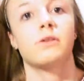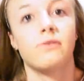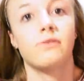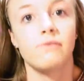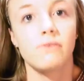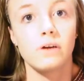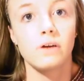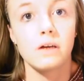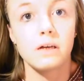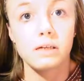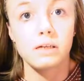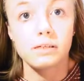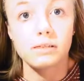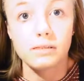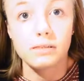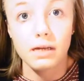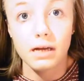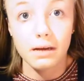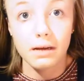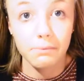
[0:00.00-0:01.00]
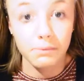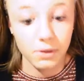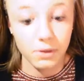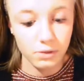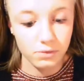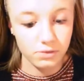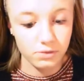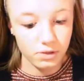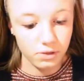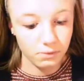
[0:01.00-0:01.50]
First I'm
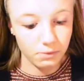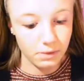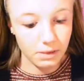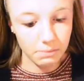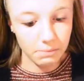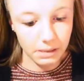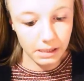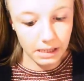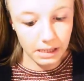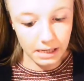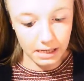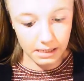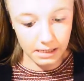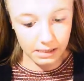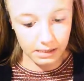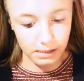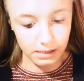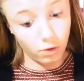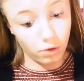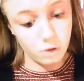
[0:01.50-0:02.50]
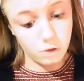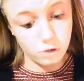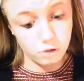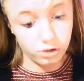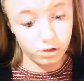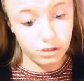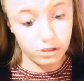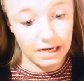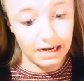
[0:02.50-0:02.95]
going to apply Scorched,